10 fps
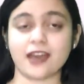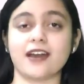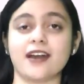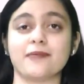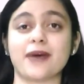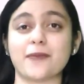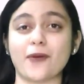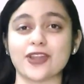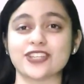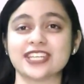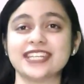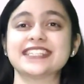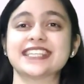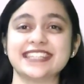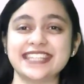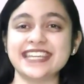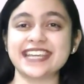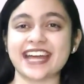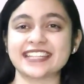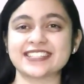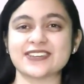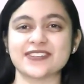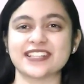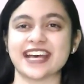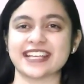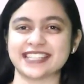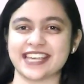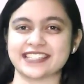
My apologies. Die Katze will das